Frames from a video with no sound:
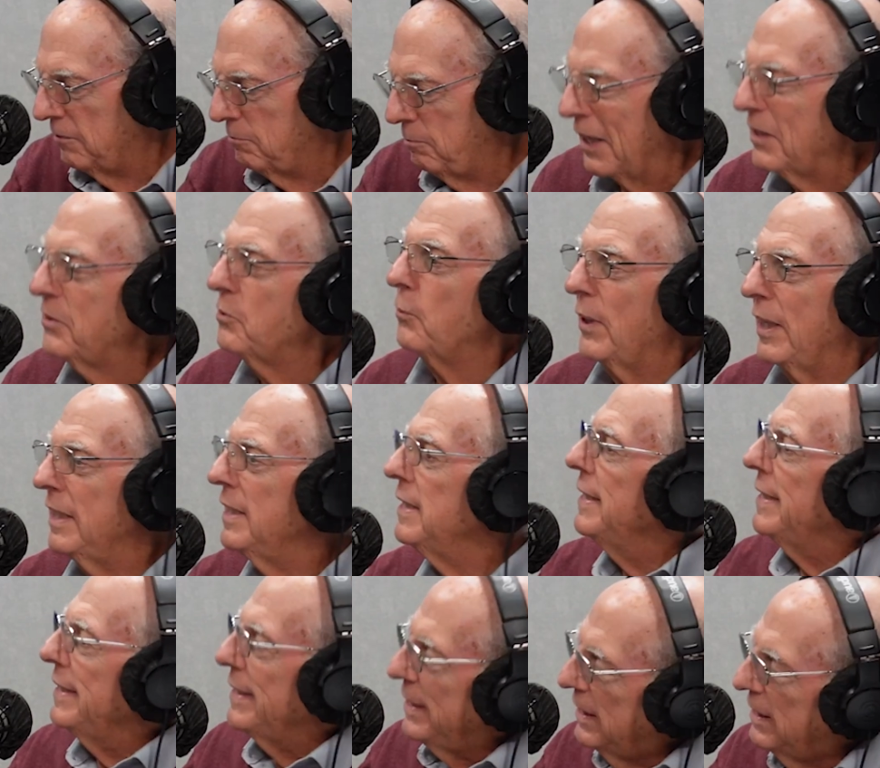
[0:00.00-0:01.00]
Uh, by the way,
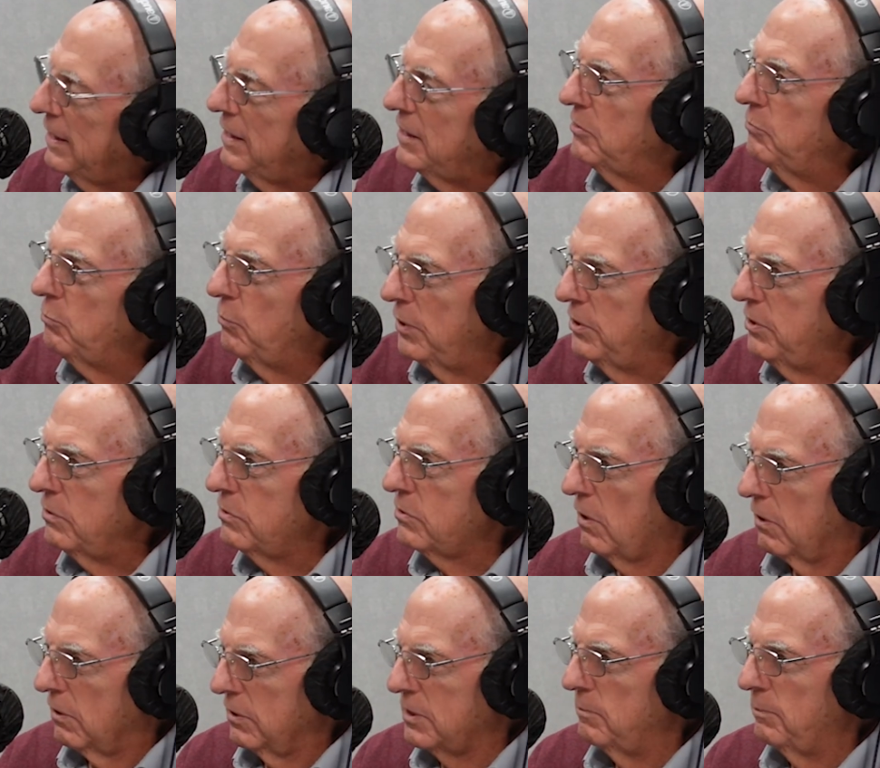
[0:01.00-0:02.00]
eh, when you
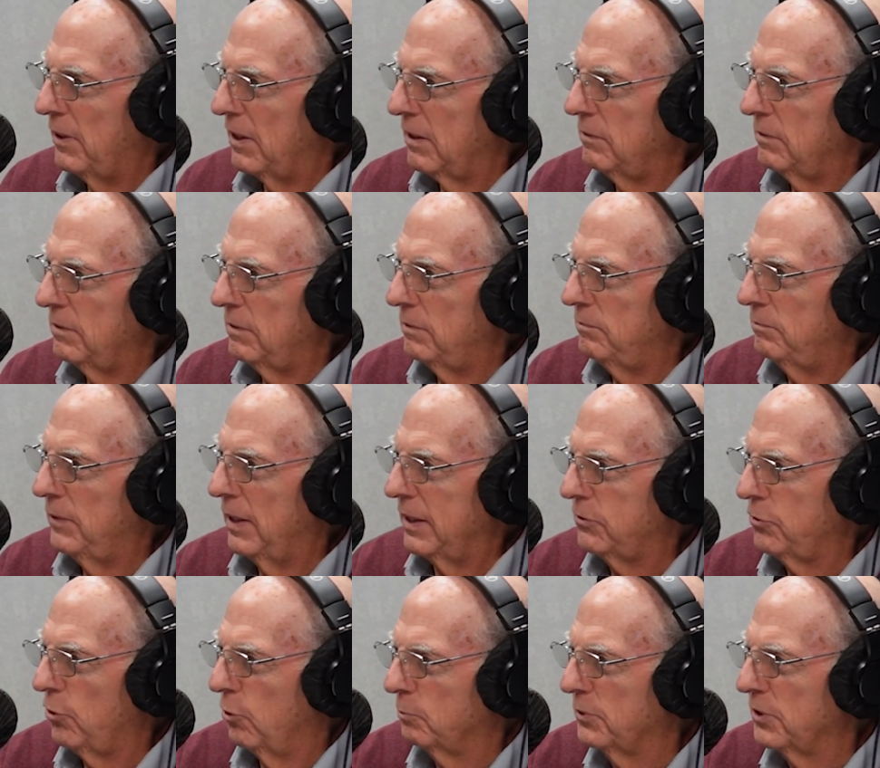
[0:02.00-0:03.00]
talked about Mike
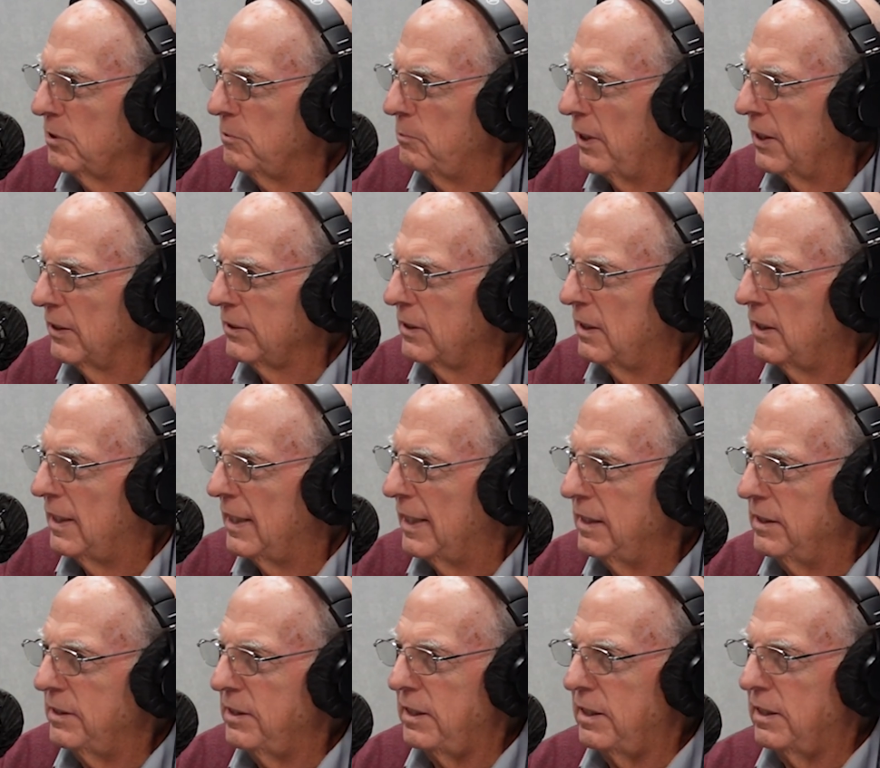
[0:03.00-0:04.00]
Tolbert about the
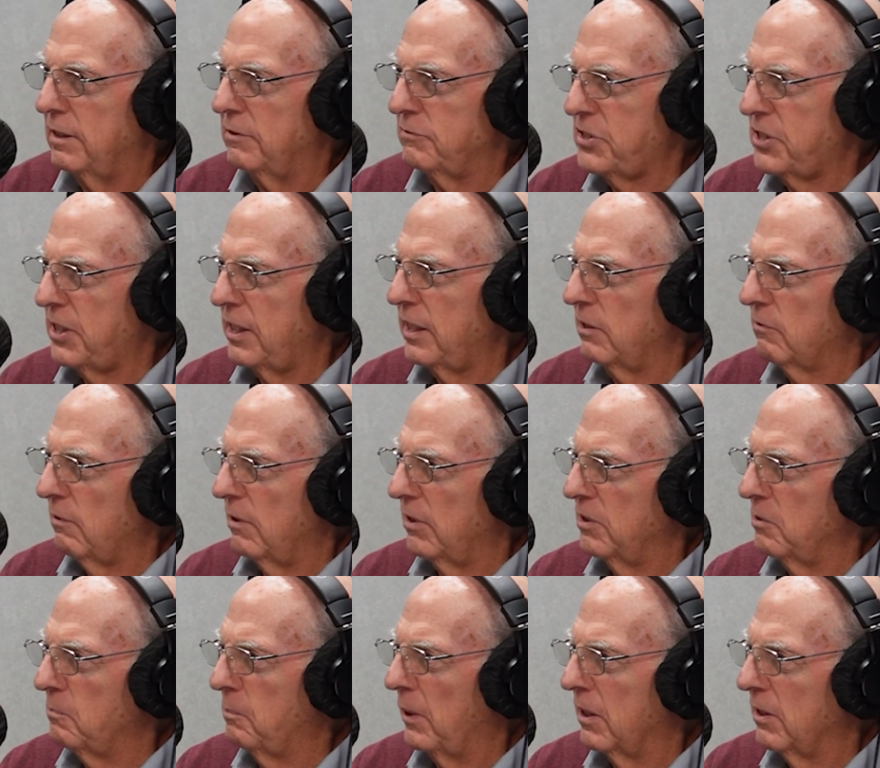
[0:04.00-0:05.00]
idea of sitting around
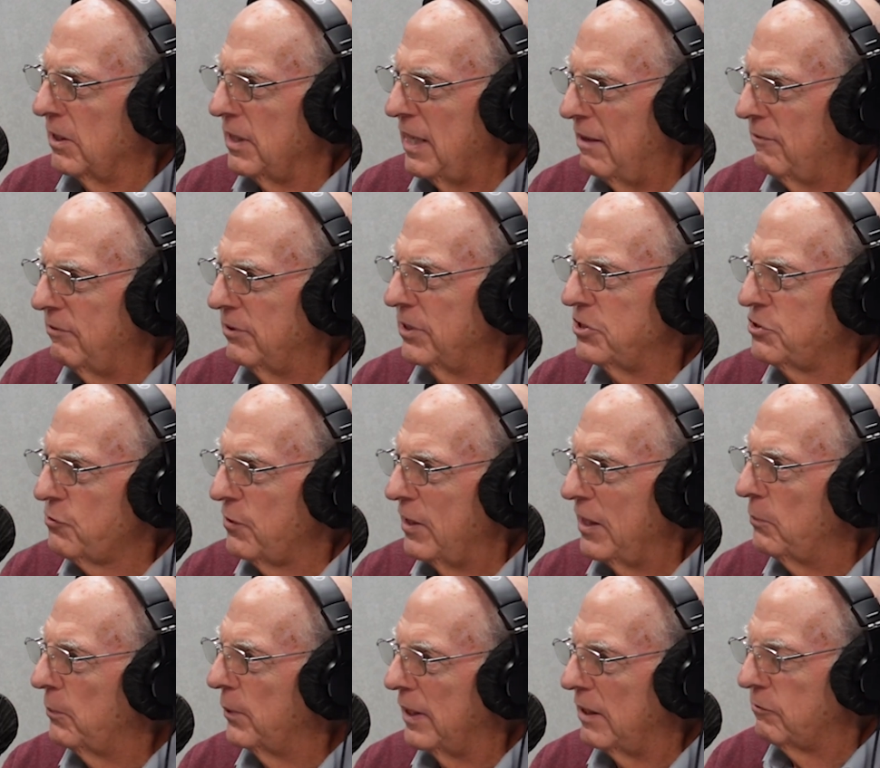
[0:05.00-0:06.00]
the bar and having a drink
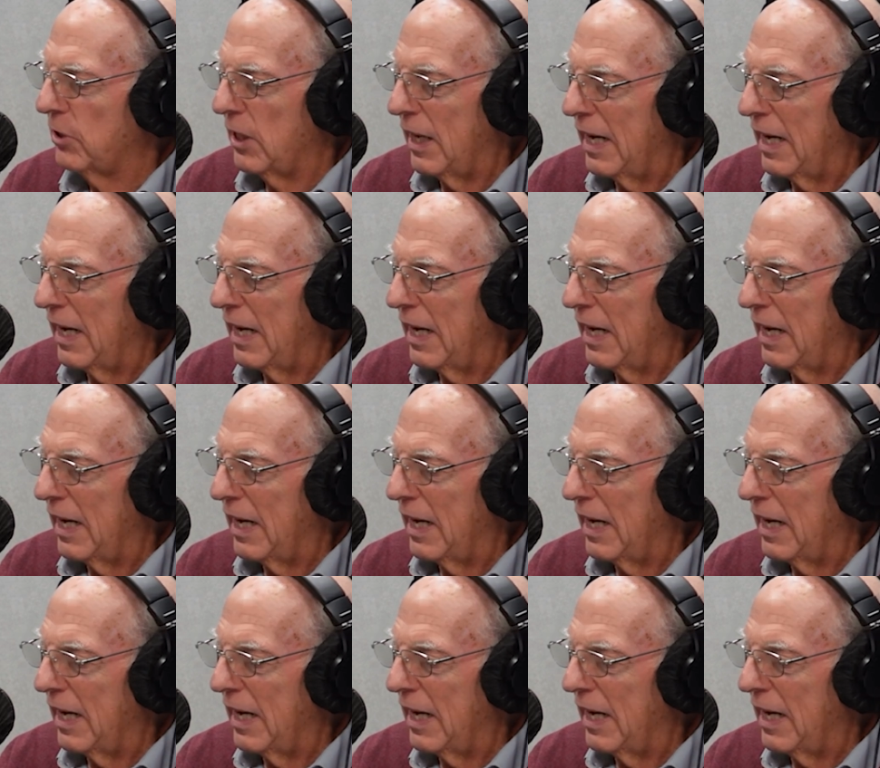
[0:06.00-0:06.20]
or whatever.